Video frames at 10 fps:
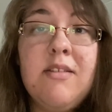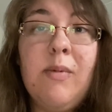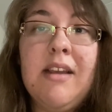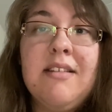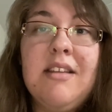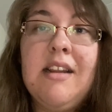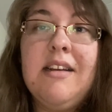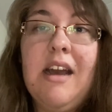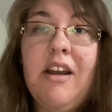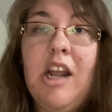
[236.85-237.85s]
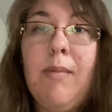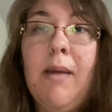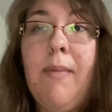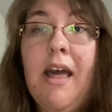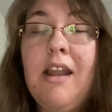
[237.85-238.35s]
by sitting down on my
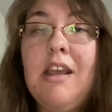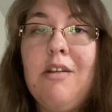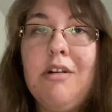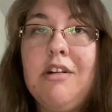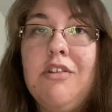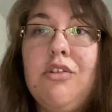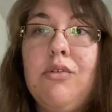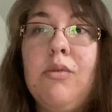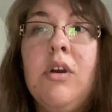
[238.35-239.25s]
bed in order to